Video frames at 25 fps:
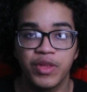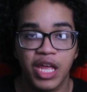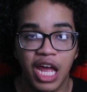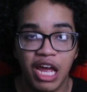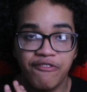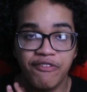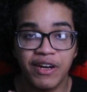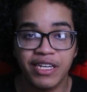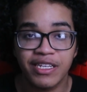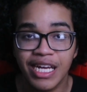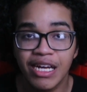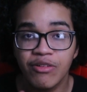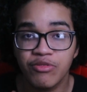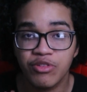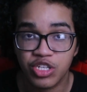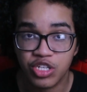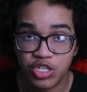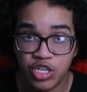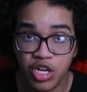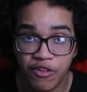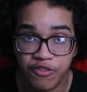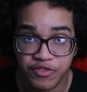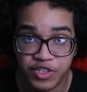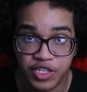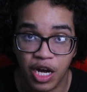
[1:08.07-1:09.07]
If I sound
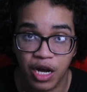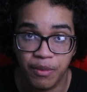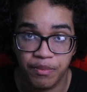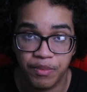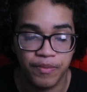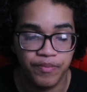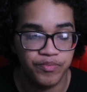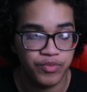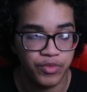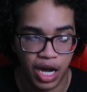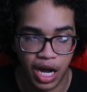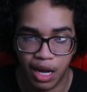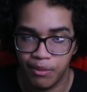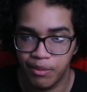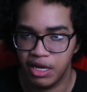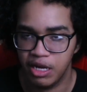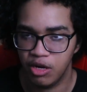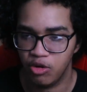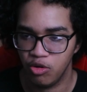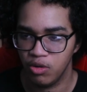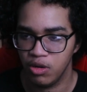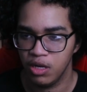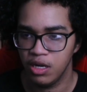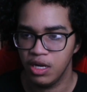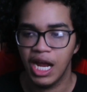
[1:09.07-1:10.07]
stuffed up, I'm
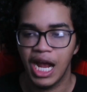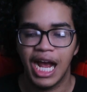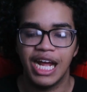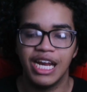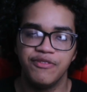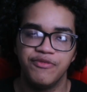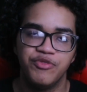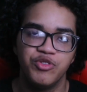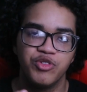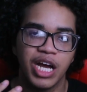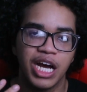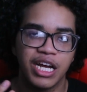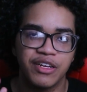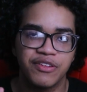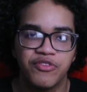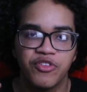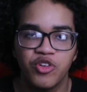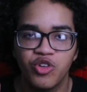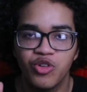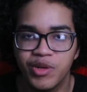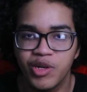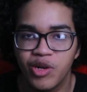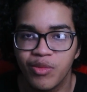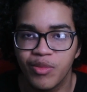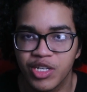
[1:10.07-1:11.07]
ill. And if you guys
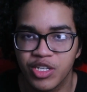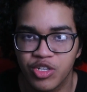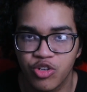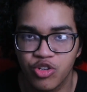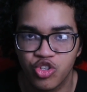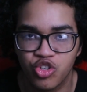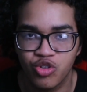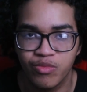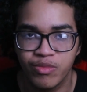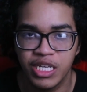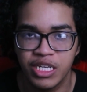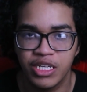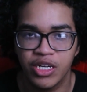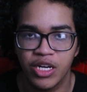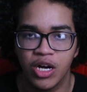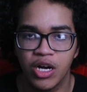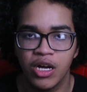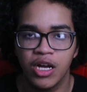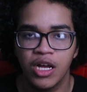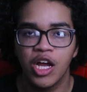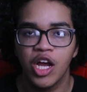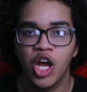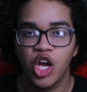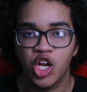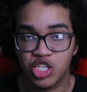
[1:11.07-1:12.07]
follow me on my social
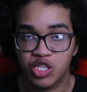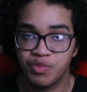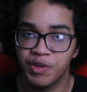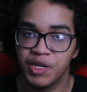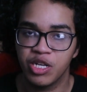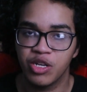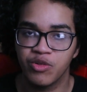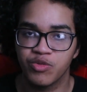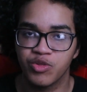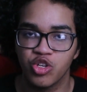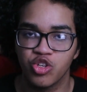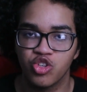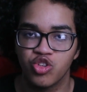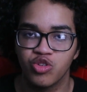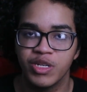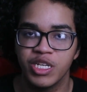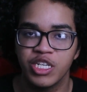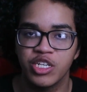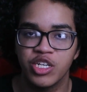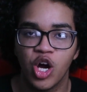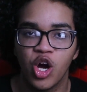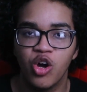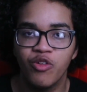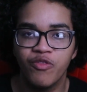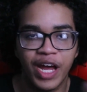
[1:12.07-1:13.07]
media, speak on social
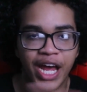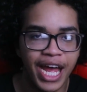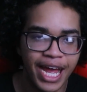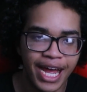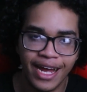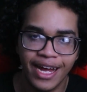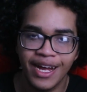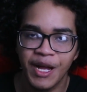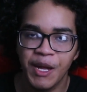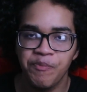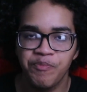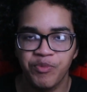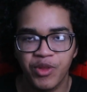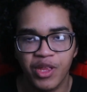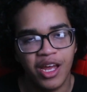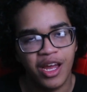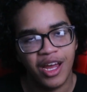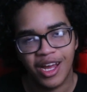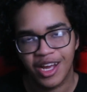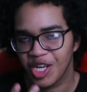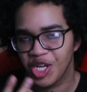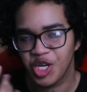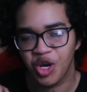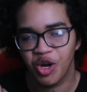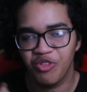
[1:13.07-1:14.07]
media over here,
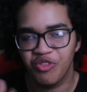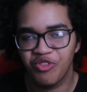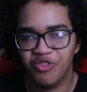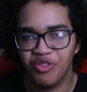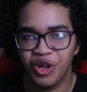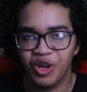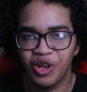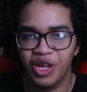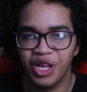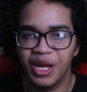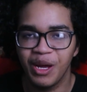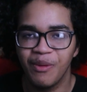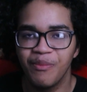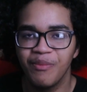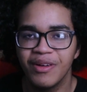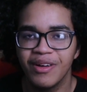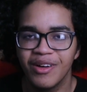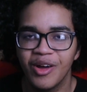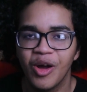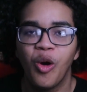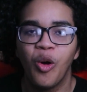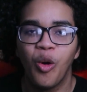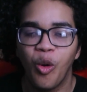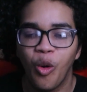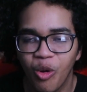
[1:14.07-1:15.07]
go follow them,
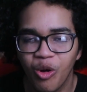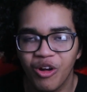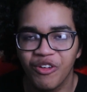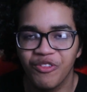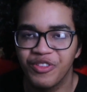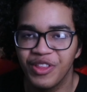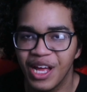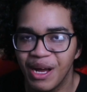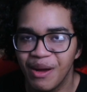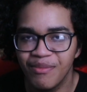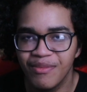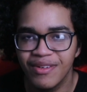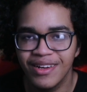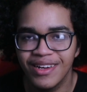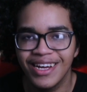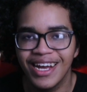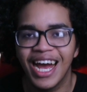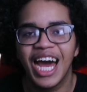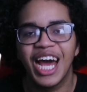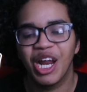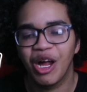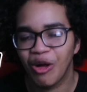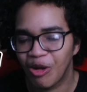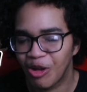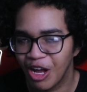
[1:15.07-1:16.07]
all of them,
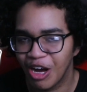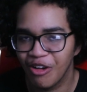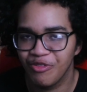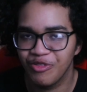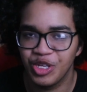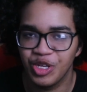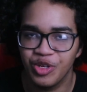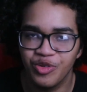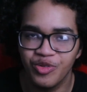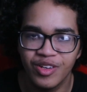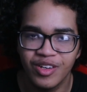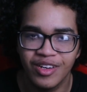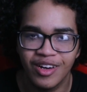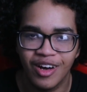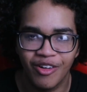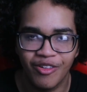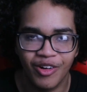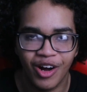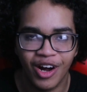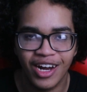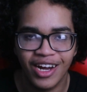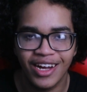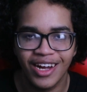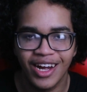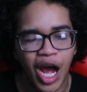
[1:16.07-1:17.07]
and I'll love you,
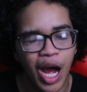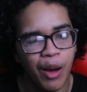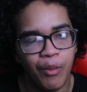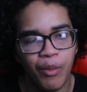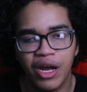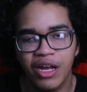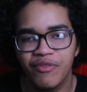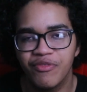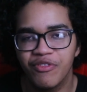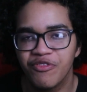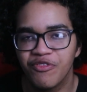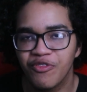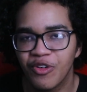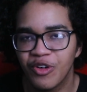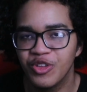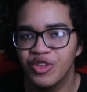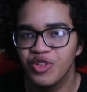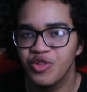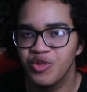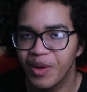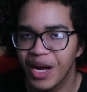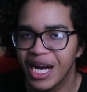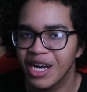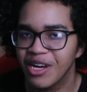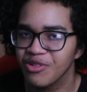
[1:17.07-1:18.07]
all right? I might even follow
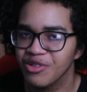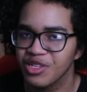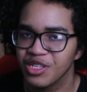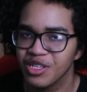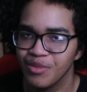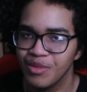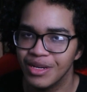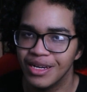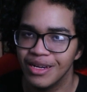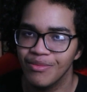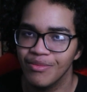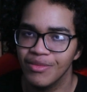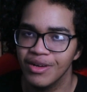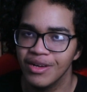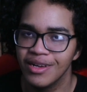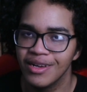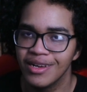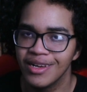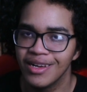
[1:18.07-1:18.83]
you back on some of them.